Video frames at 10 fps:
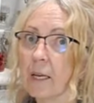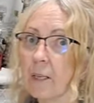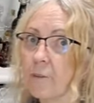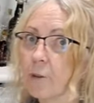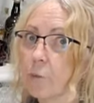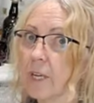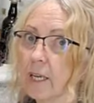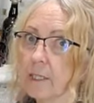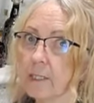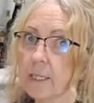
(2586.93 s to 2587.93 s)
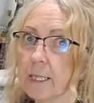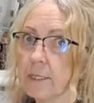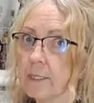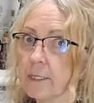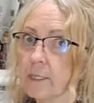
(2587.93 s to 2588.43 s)
if you react to
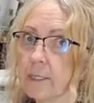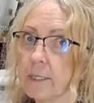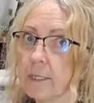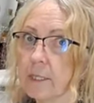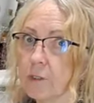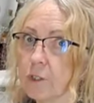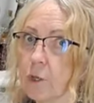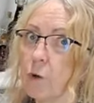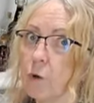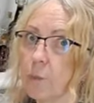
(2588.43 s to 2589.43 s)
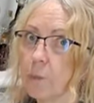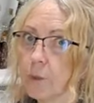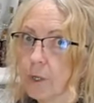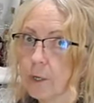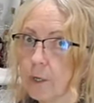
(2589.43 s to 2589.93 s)
lectins, then there's a whole
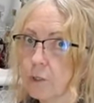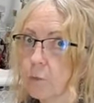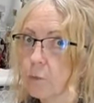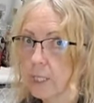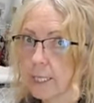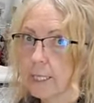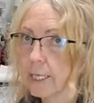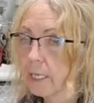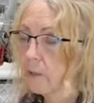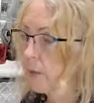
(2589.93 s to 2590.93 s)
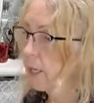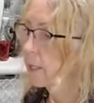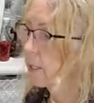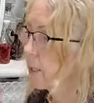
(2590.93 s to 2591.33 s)
protocol to really heal that,